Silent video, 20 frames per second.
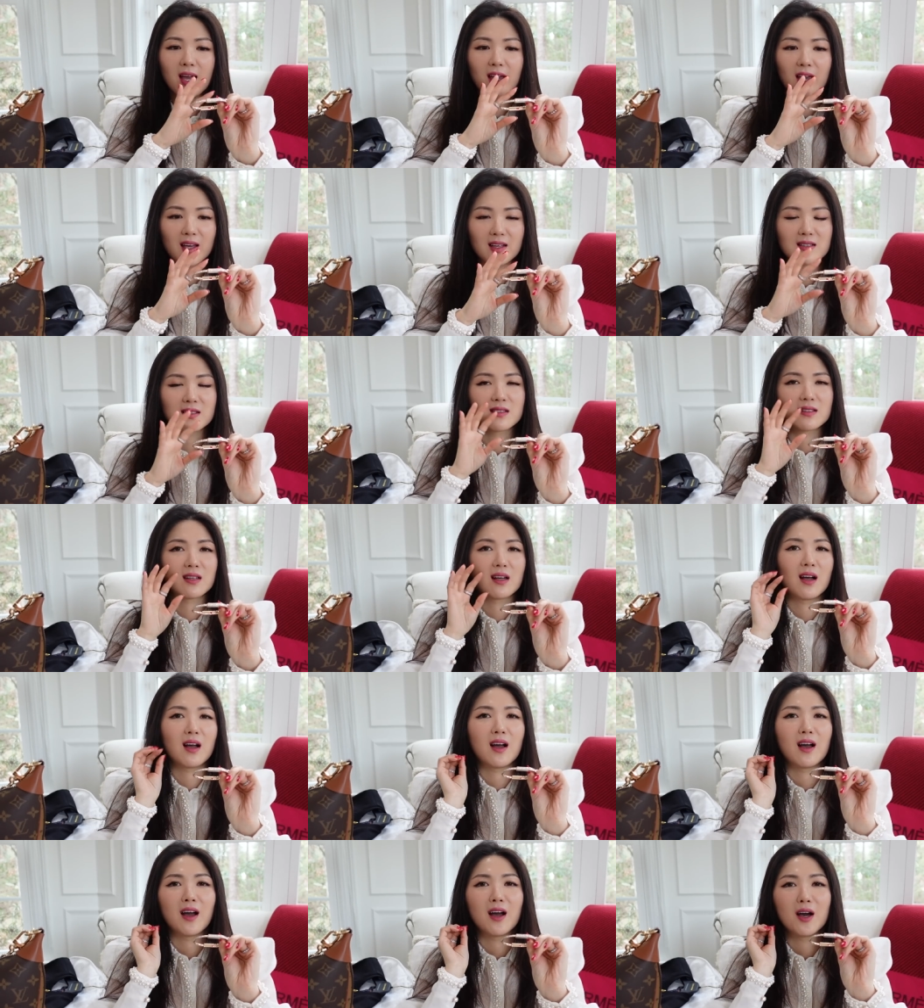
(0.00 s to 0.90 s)
it's
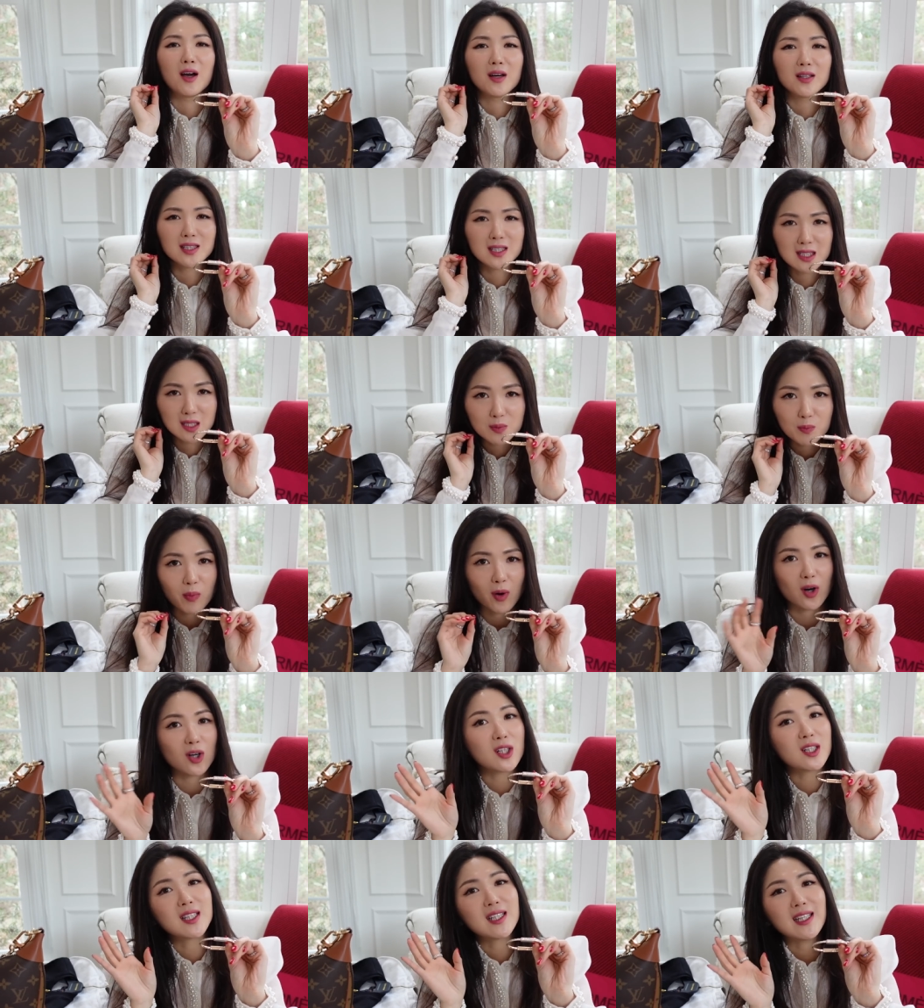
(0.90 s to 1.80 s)
the
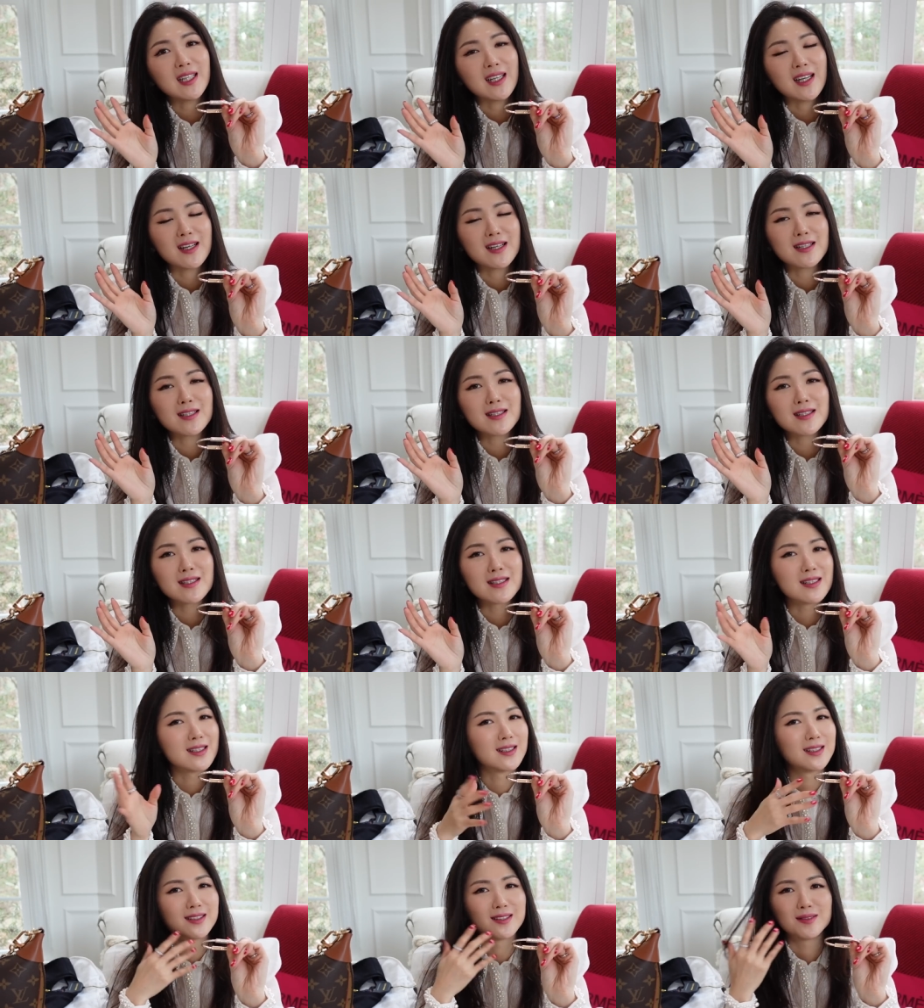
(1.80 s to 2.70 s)

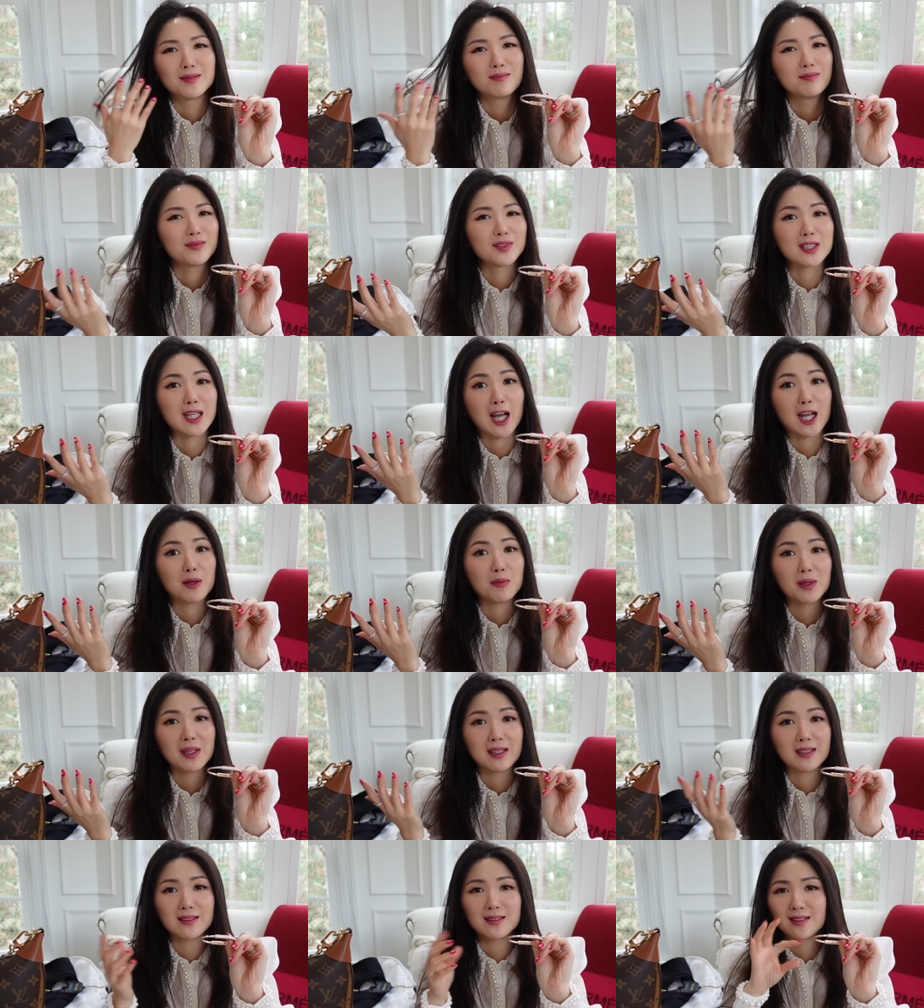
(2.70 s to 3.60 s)
sparkliest
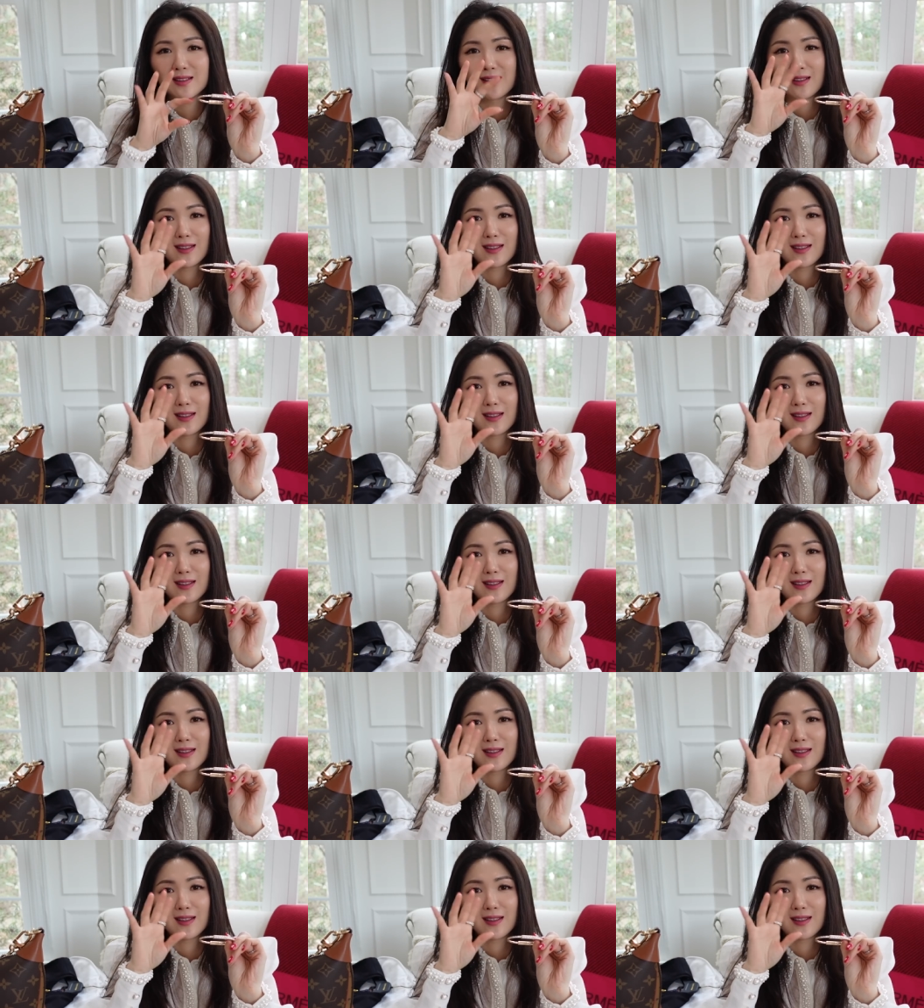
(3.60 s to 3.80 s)
diamond